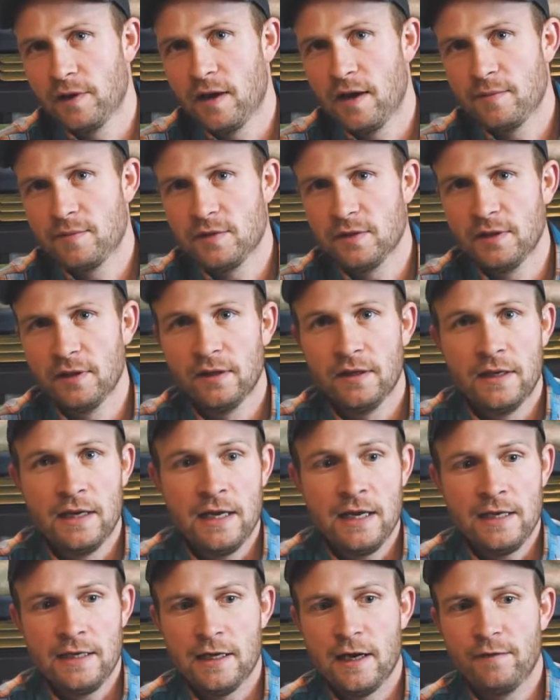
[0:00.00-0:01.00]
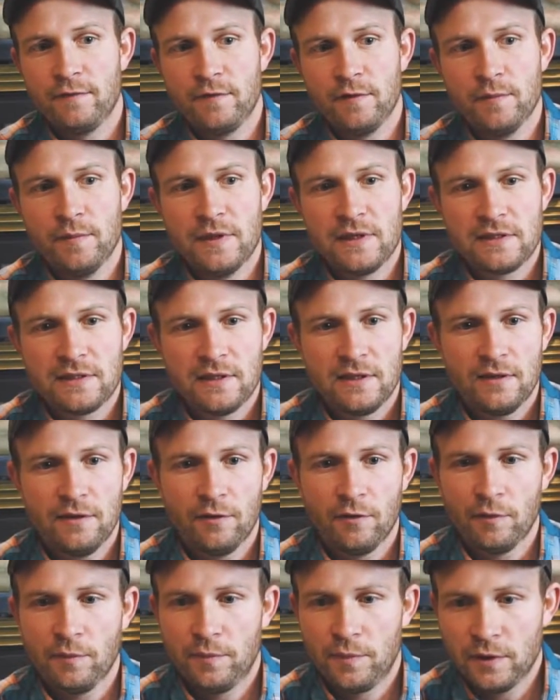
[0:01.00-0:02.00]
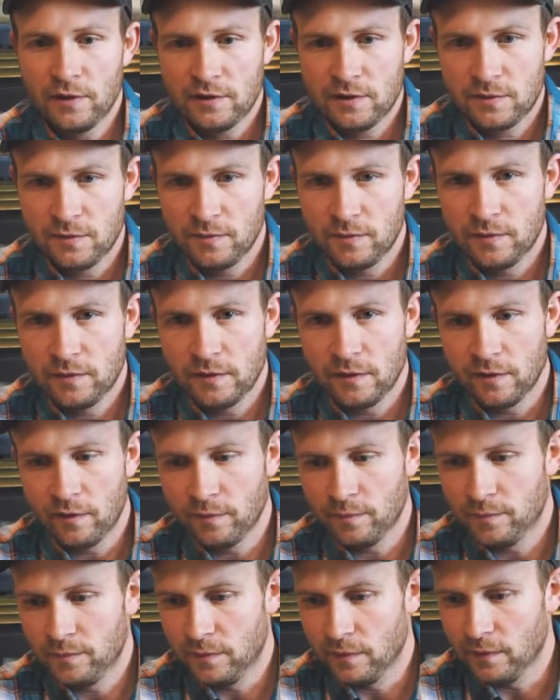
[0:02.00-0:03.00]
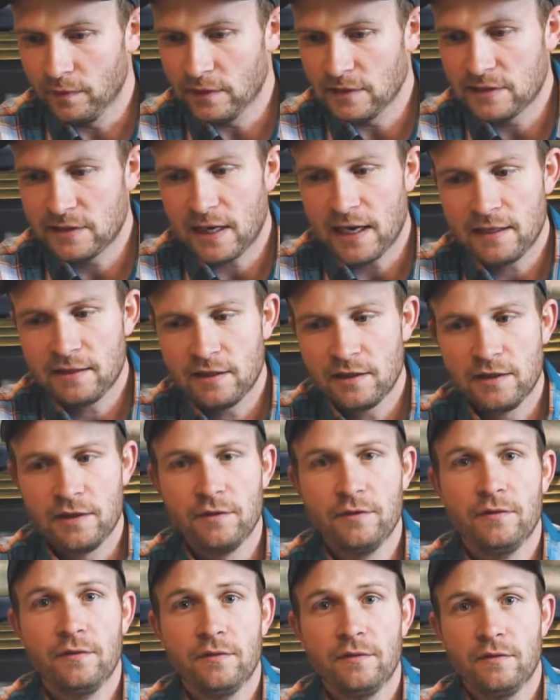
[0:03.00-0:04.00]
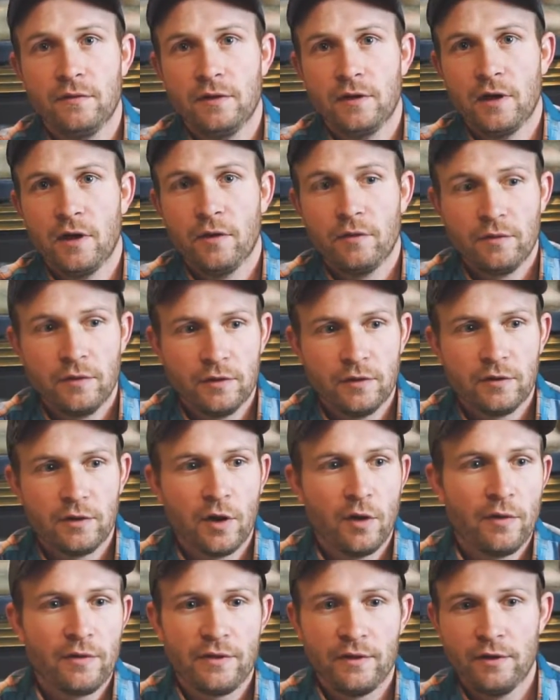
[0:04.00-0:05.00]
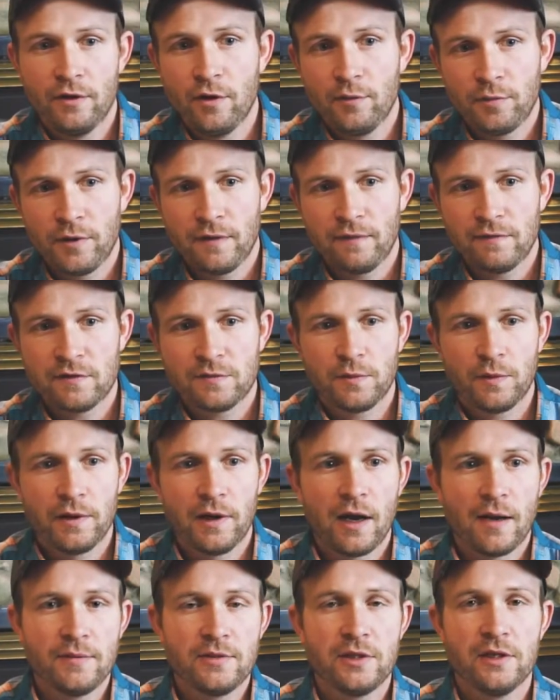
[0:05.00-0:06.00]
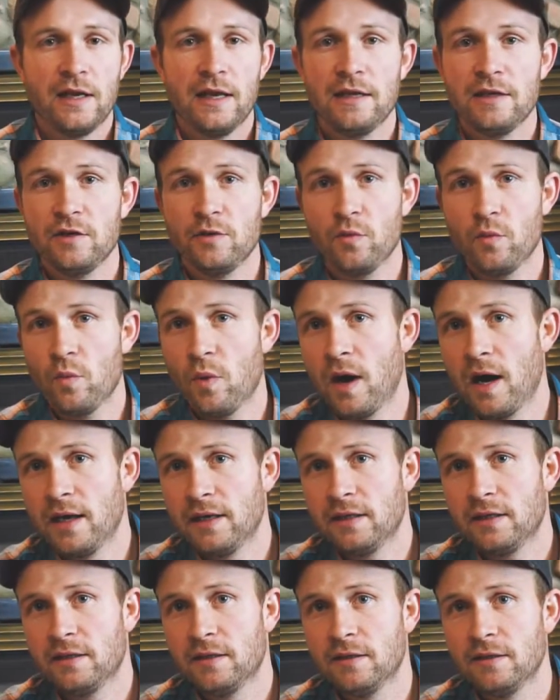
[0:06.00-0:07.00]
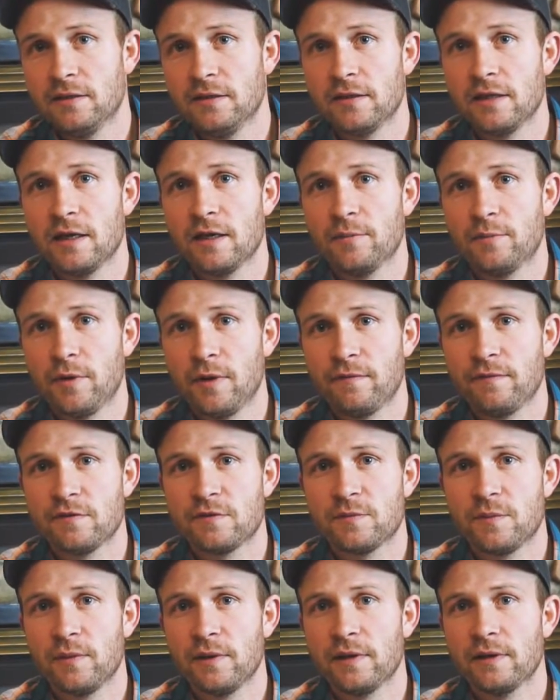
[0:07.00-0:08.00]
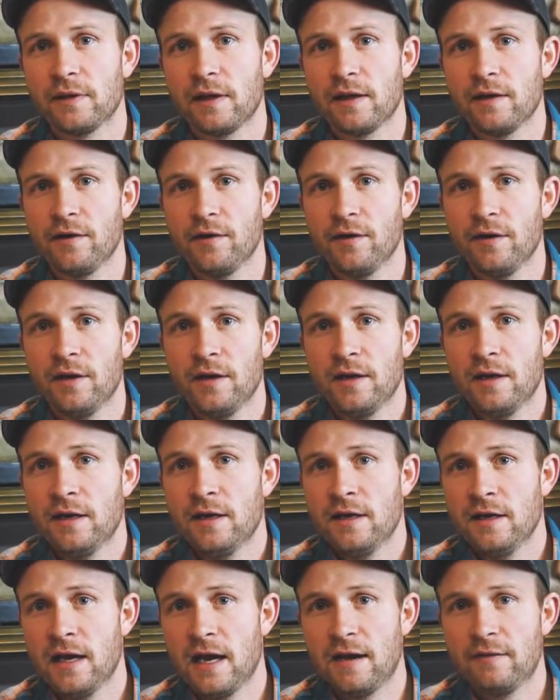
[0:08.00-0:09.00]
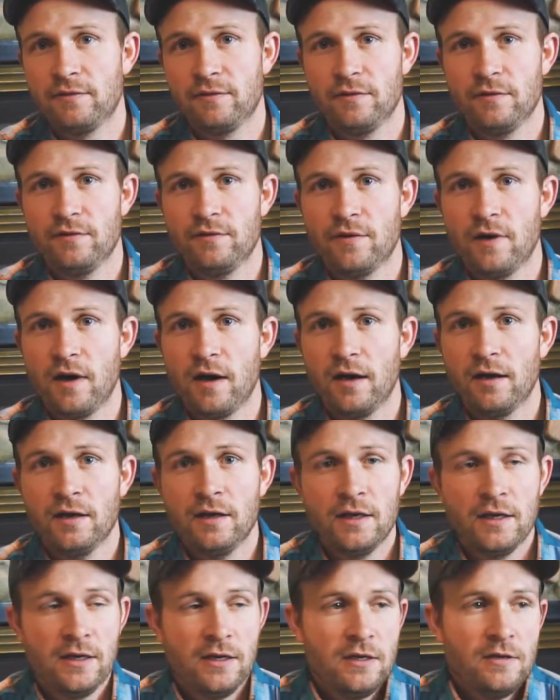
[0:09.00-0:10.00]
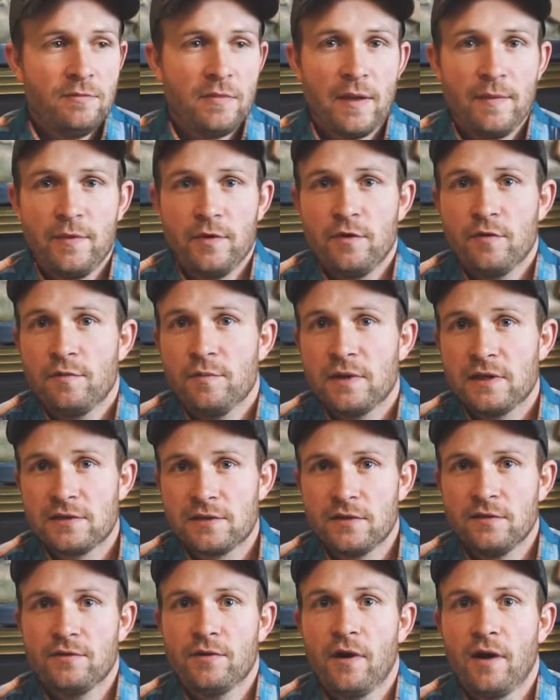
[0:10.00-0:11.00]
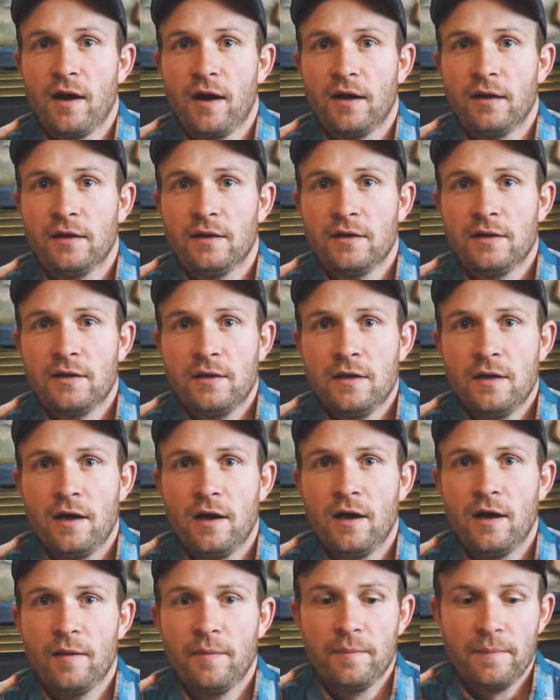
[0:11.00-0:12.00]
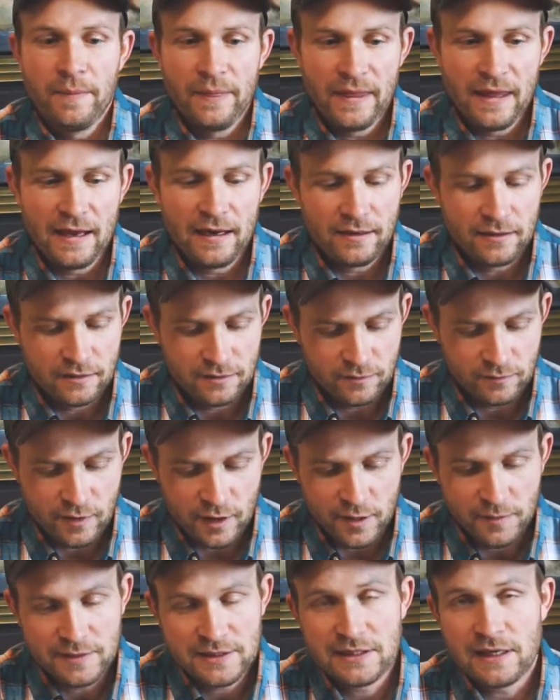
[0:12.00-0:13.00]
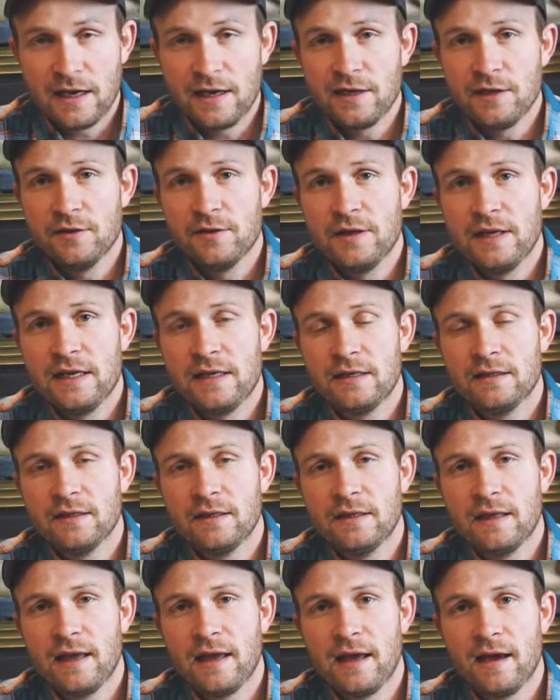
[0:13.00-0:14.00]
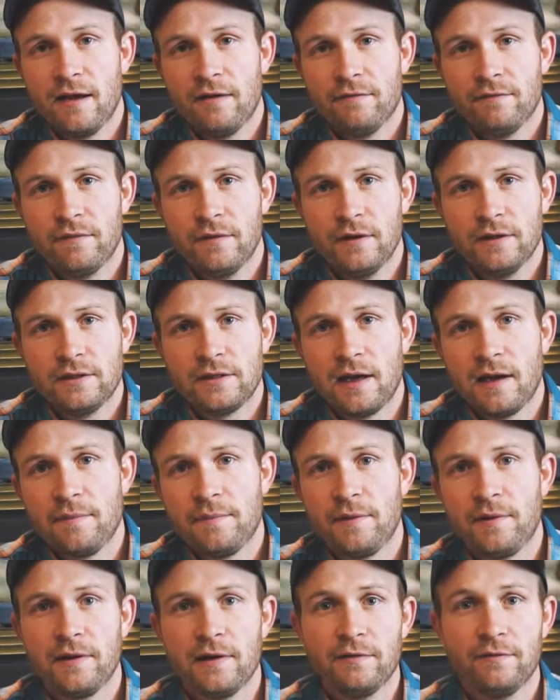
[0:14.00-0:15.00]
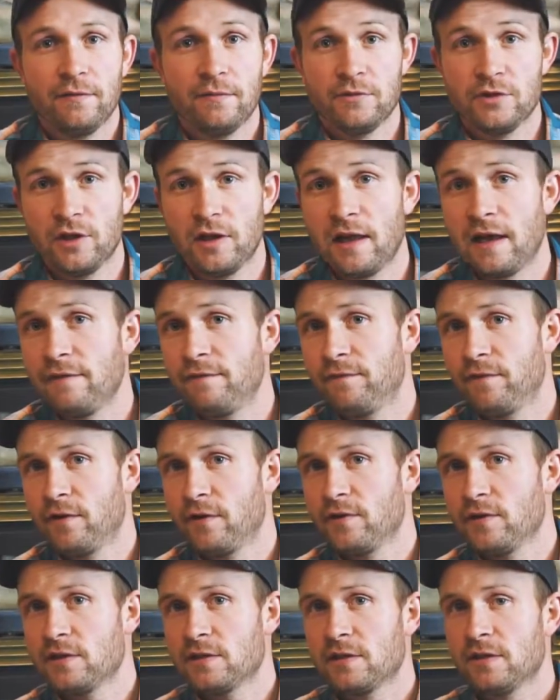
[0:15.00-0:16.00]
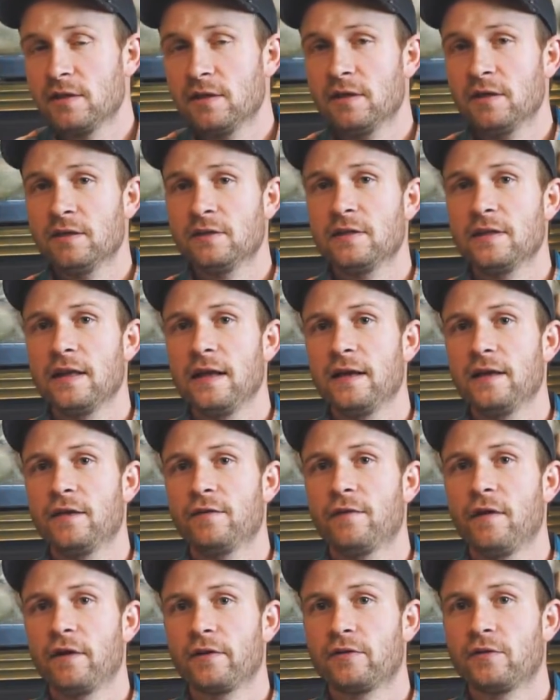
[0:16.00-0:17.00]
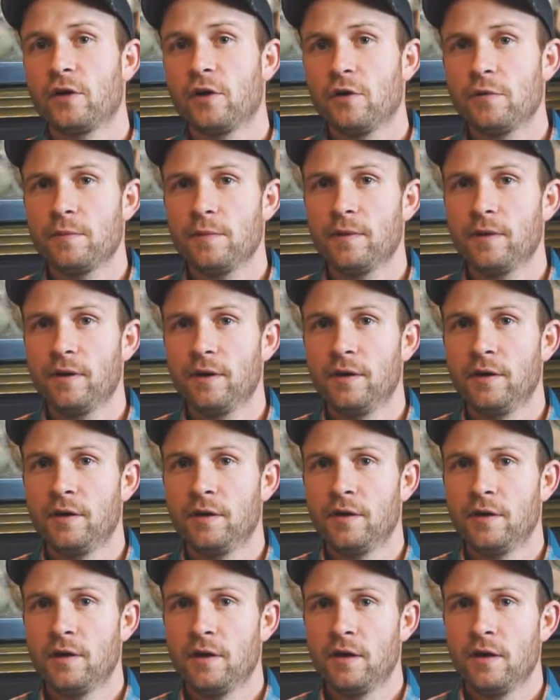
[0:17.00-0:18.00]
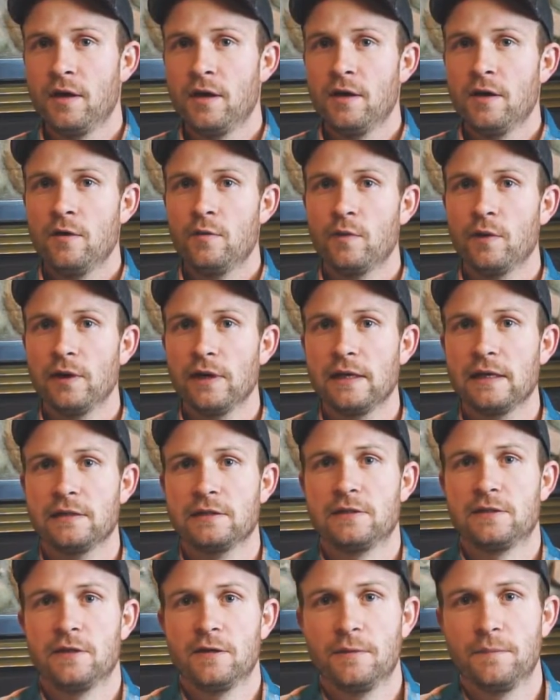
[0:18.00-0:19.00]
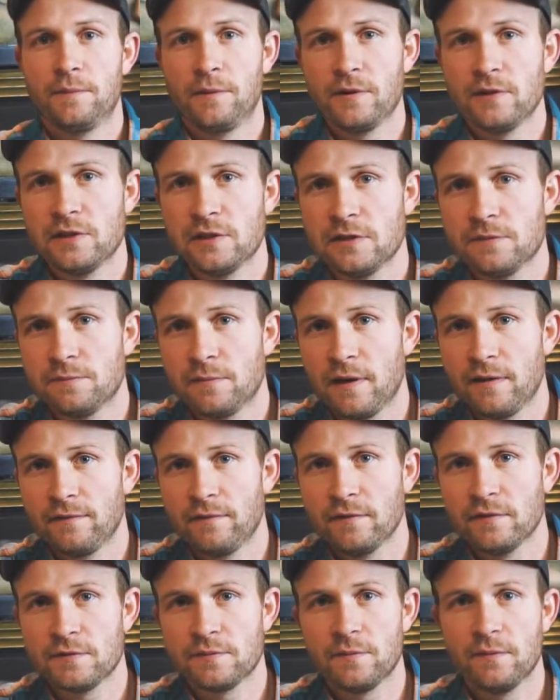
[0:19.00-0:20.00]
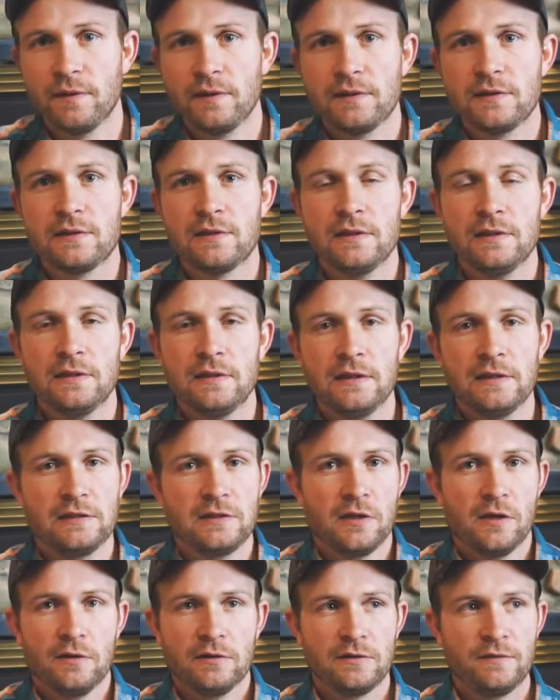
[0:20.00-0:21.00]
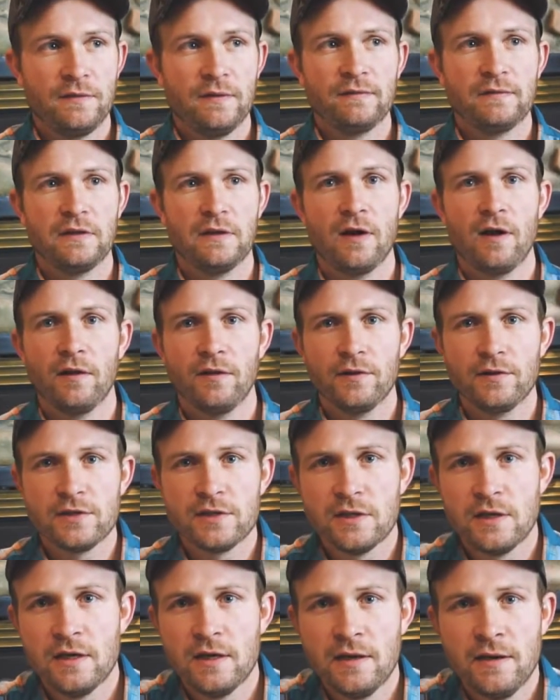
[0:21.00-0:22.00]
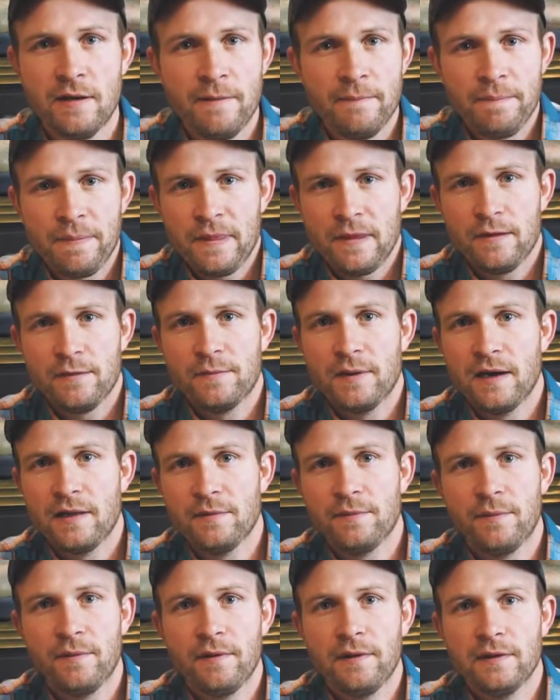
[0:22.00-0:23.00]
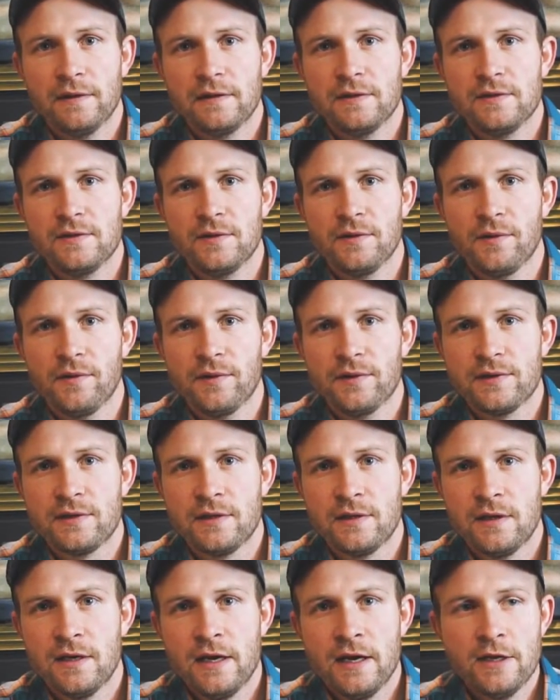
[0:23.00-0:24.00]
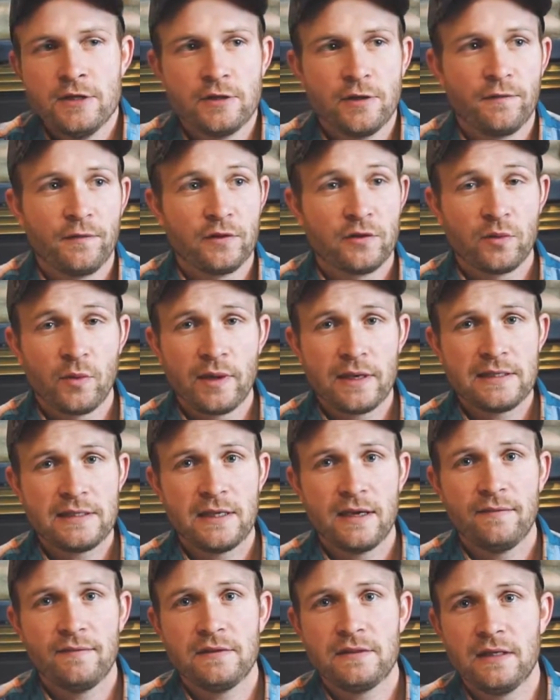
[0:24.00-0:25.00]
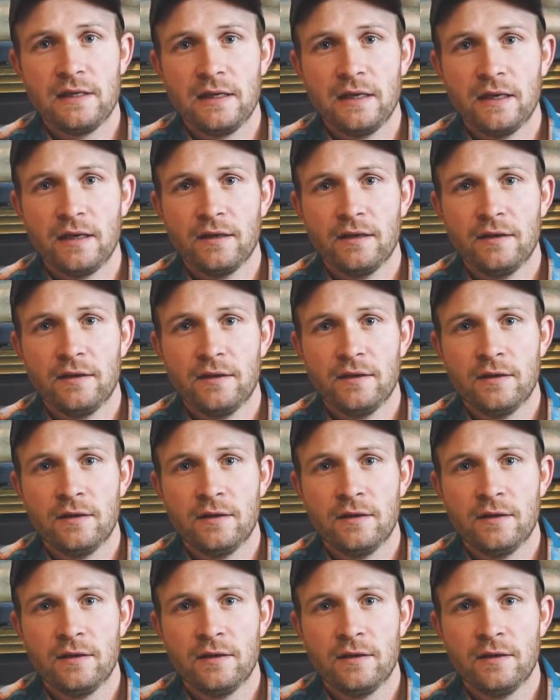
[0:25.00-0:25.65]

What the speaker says: option. Now if you miss it or push or decide that you go with the no preference point option and you want to get a preference point later after the draw, maybe you miss the draw. Wyoming's kind of unique in that they have a time period from July 1st to the end of October where you can still purchase preference points. And so it's $50, you buy the point, it's yours. So for 2017,